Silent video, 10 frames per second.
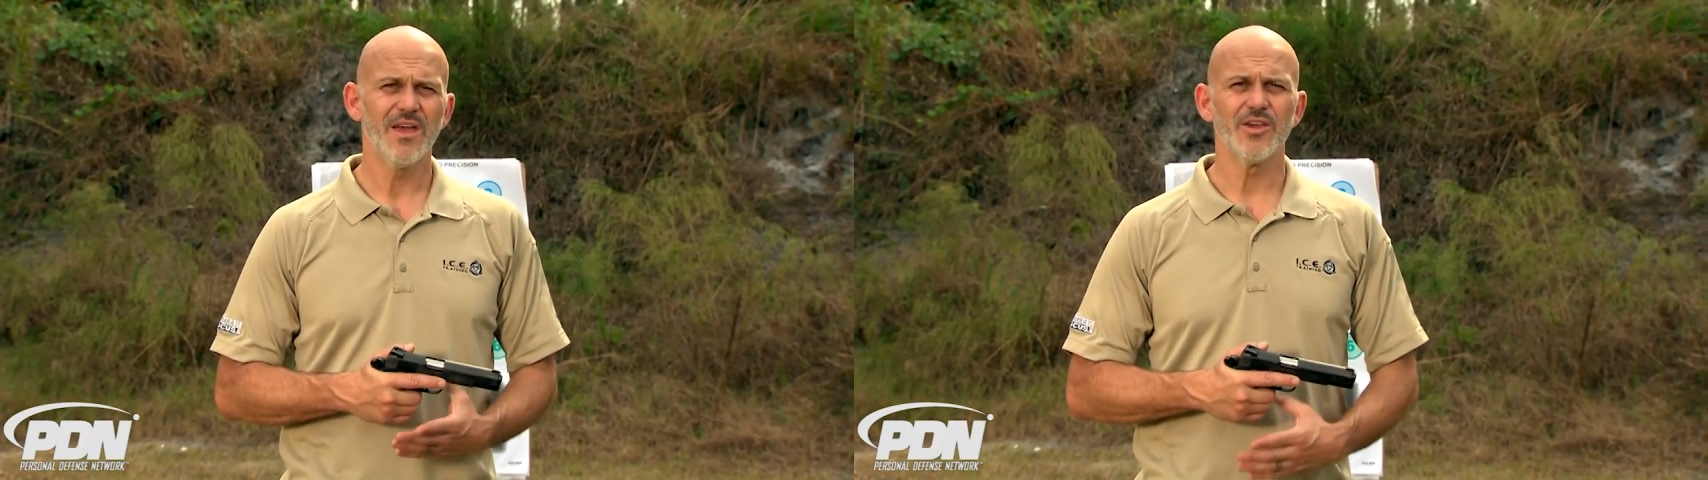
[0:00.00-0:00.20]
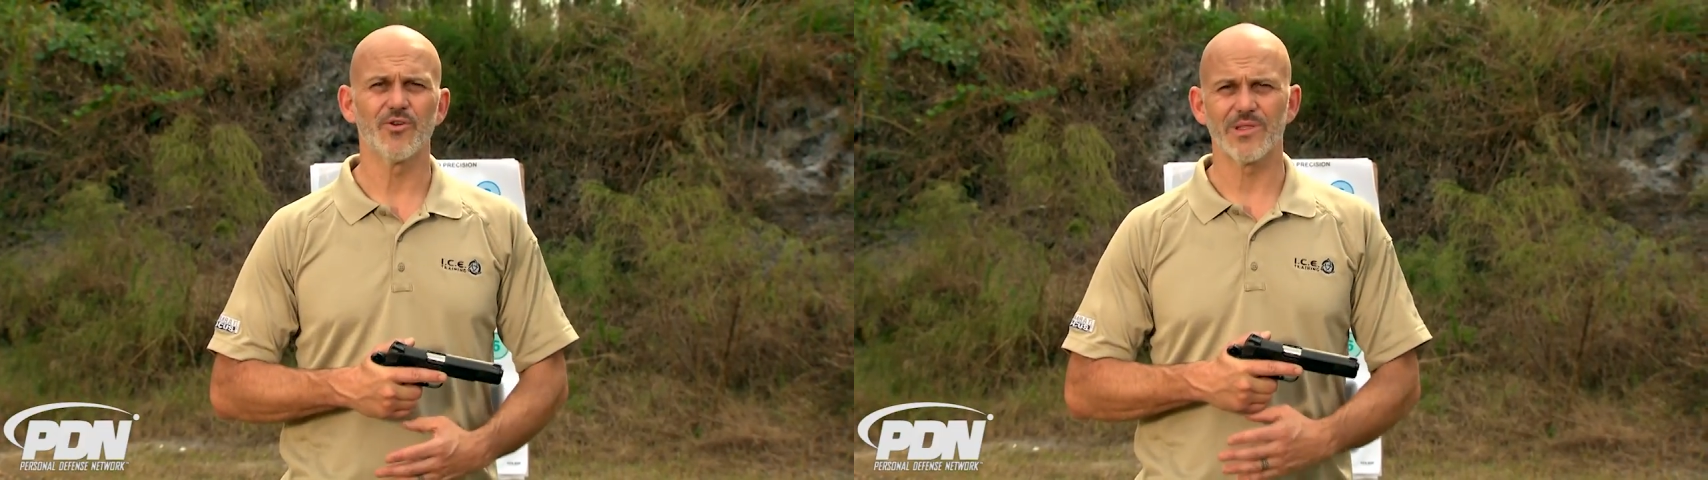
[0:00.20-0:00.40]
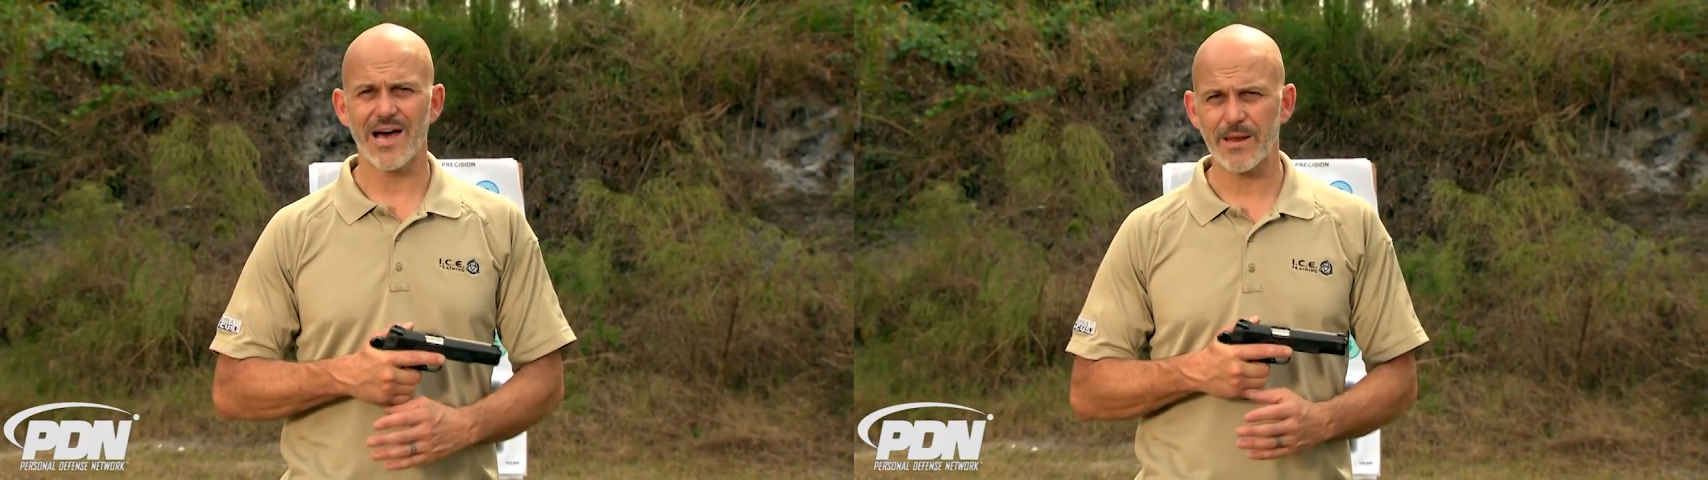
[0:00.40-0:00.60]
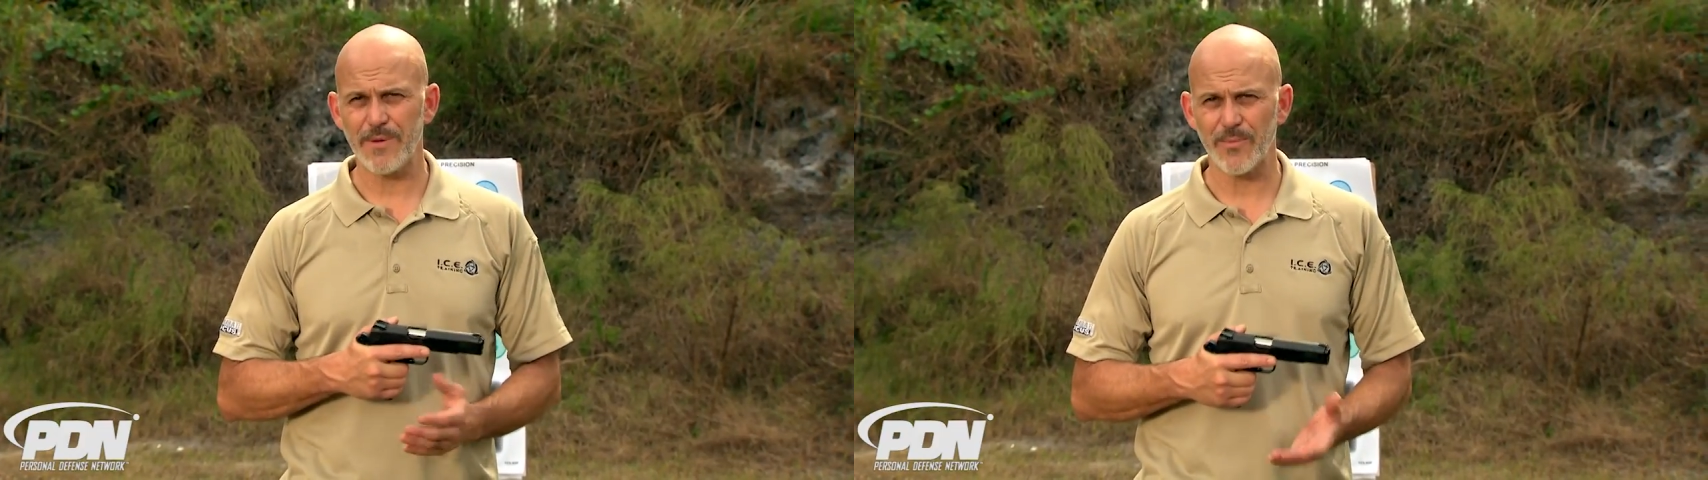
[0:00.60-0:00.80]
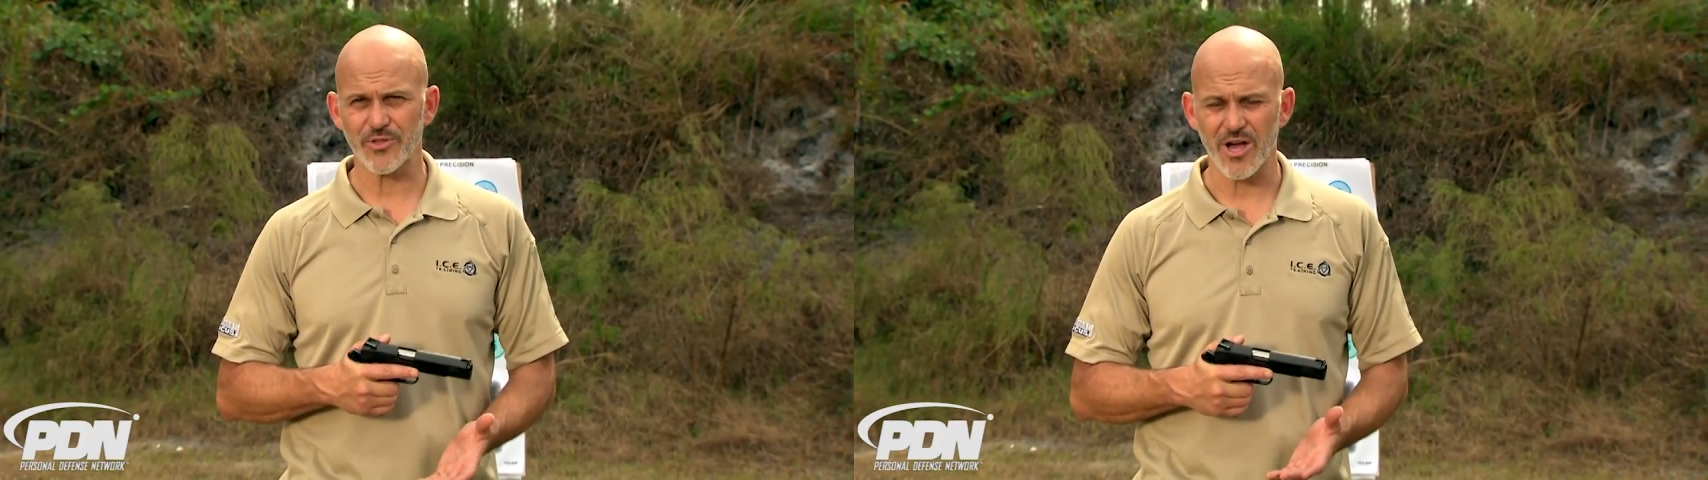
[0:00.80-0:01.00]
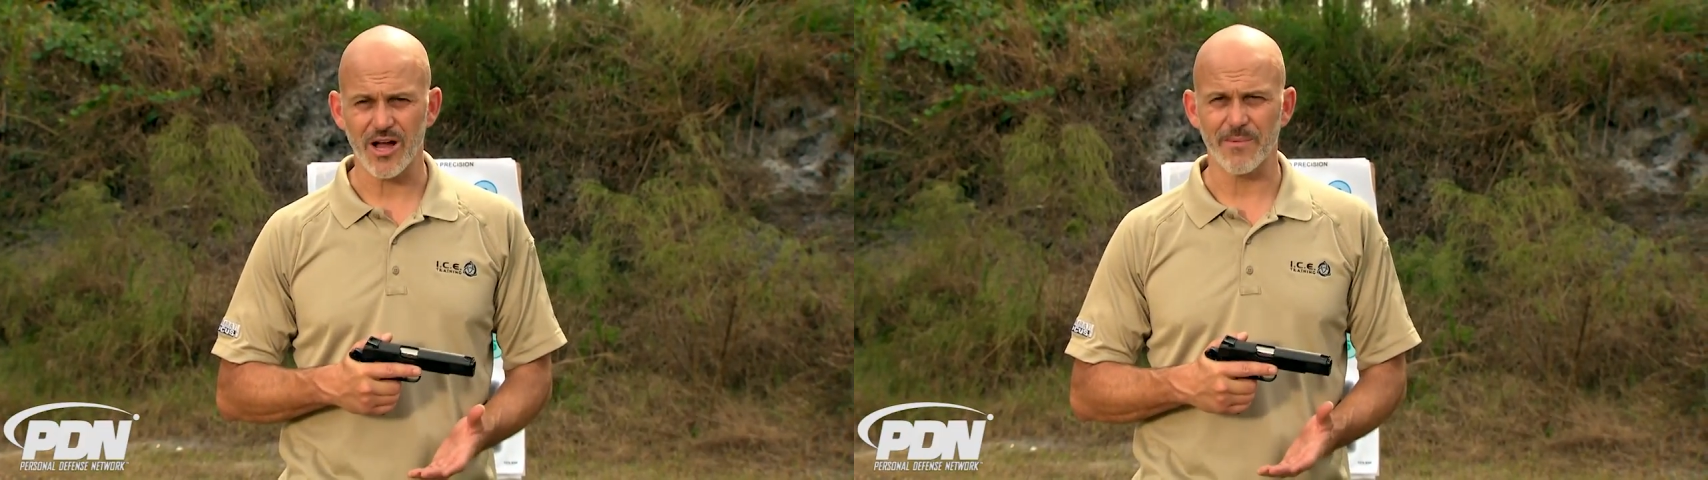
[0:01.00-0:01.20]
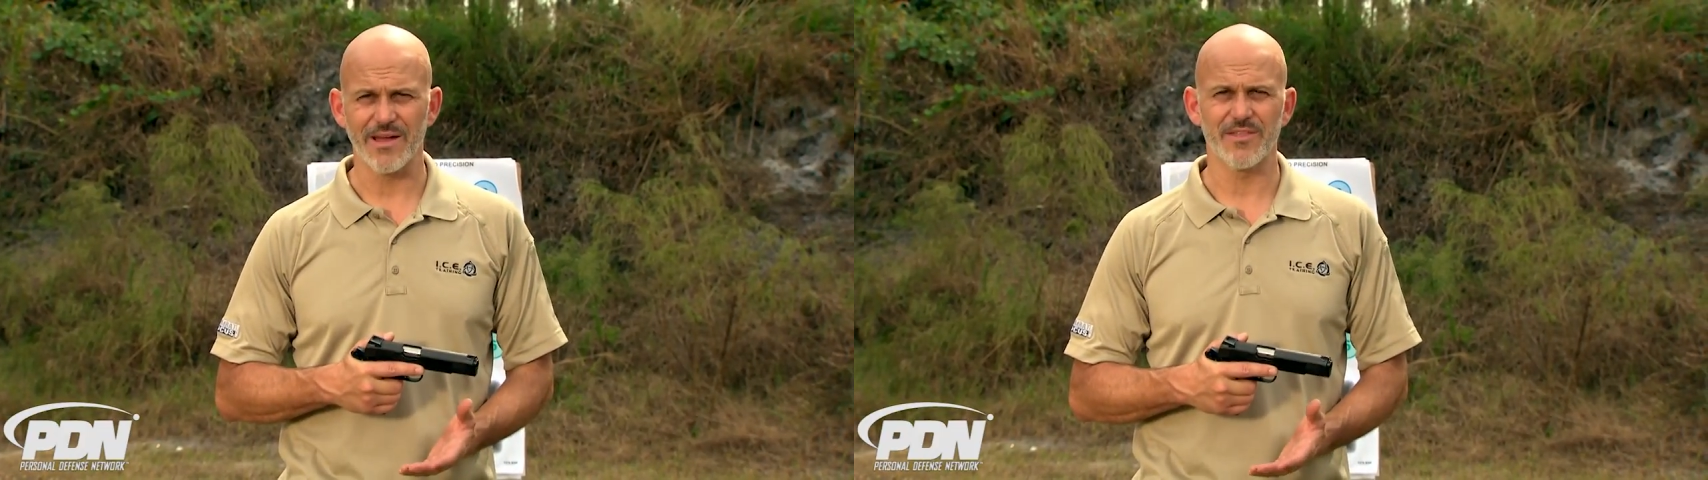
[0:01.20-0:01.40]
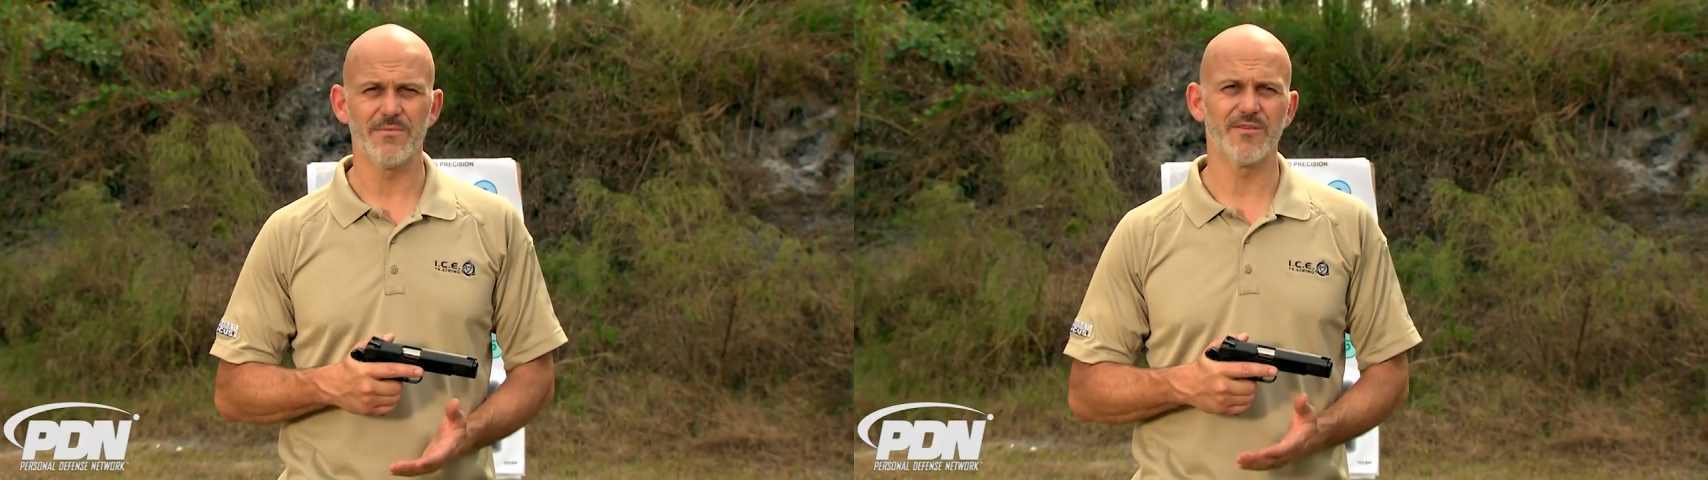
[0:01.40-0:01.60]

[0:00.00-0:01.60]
You hear a lot of people talk about them,